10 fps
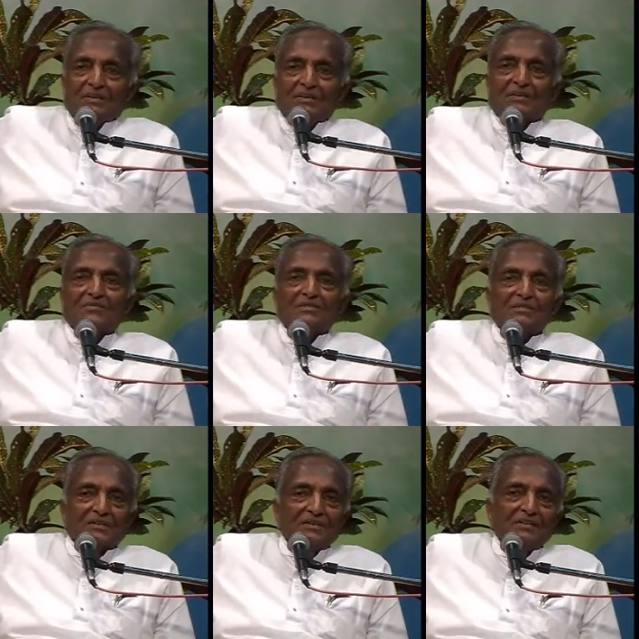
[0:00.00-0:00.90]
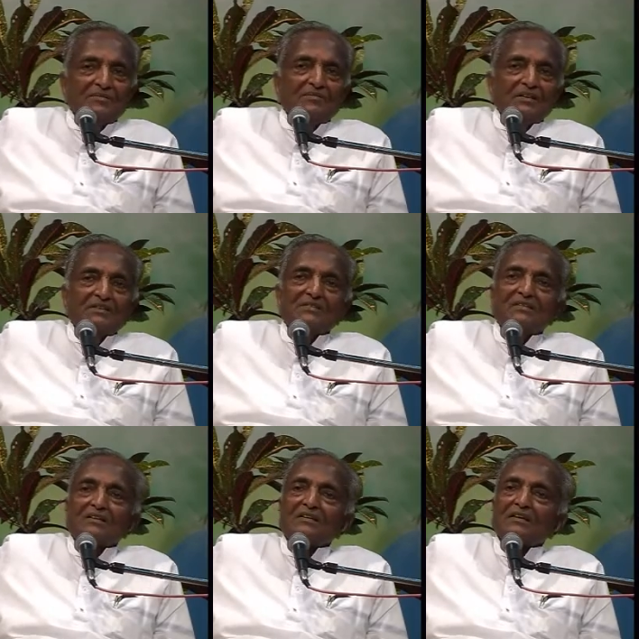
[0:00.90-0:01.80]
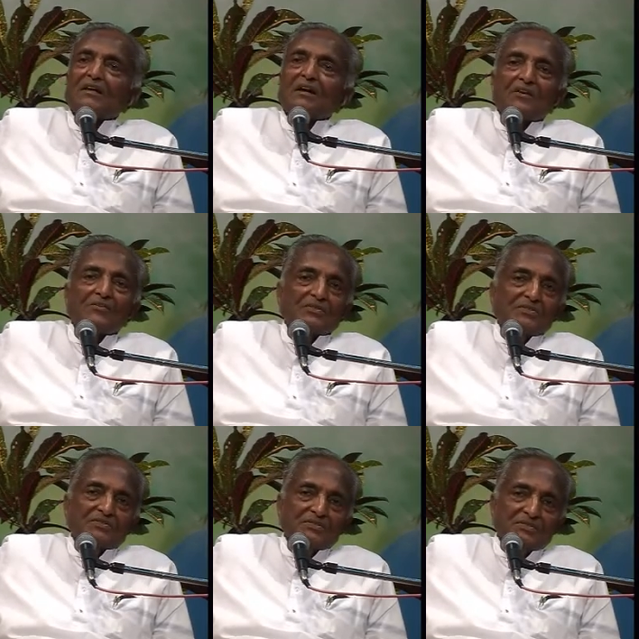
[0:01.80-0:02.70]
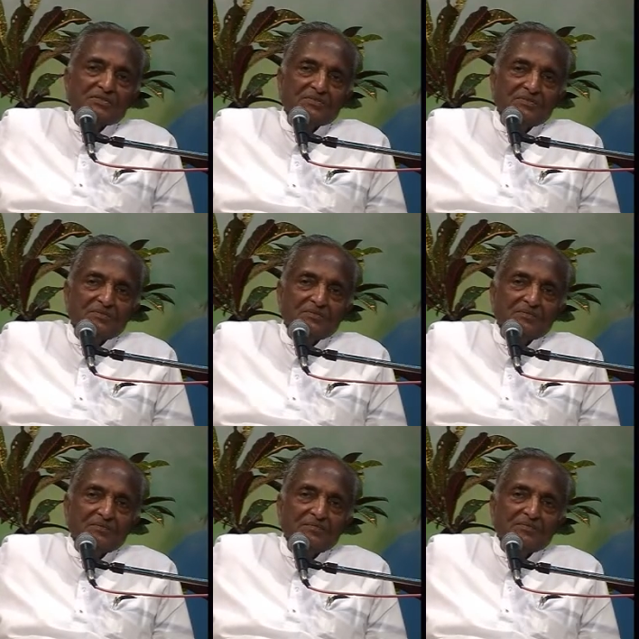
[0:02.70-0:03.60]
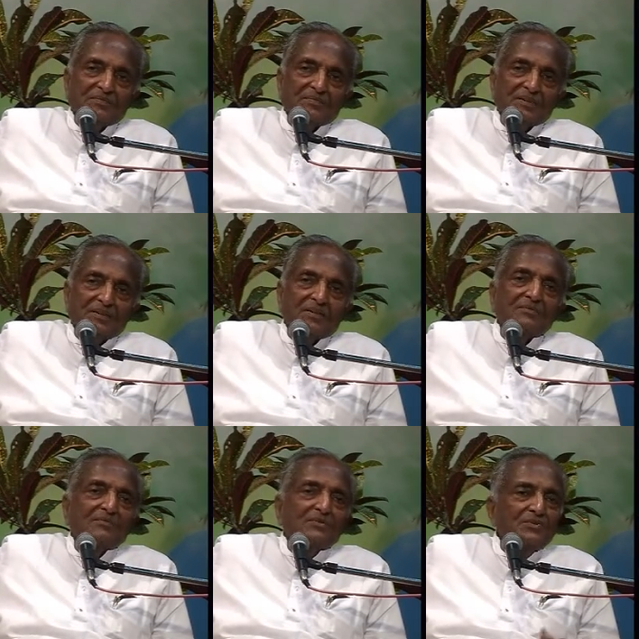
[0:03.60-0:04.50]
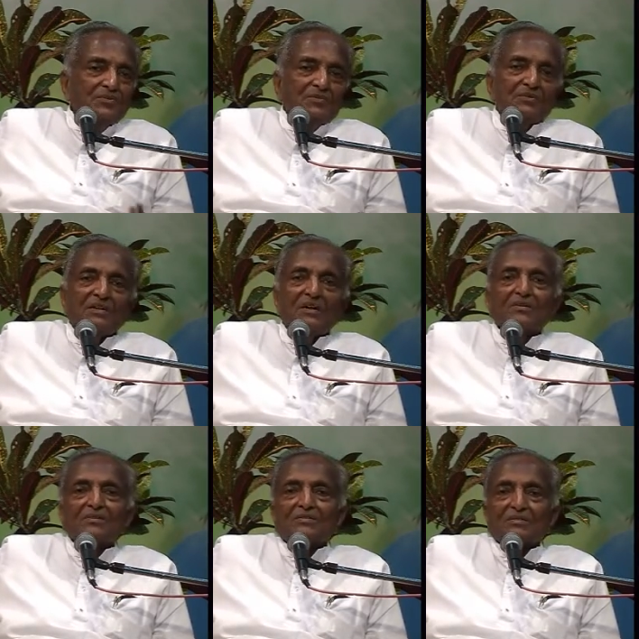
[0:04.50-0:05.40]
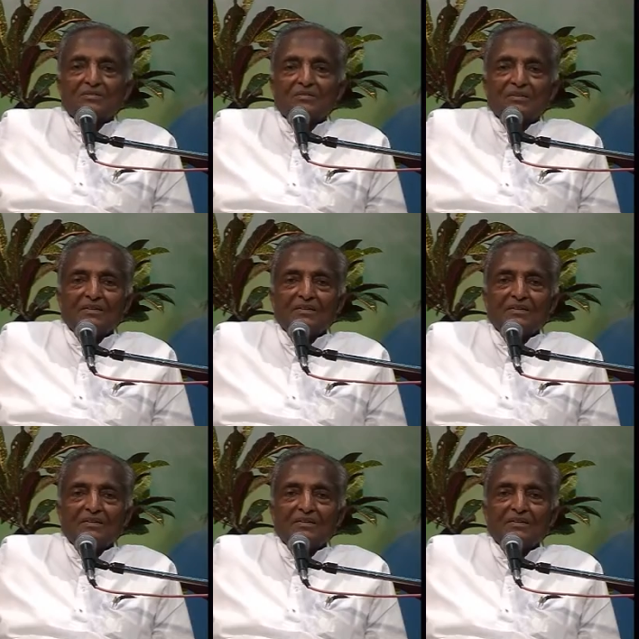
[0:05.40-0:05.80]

It was really majestically carved also. And you know, Buddha also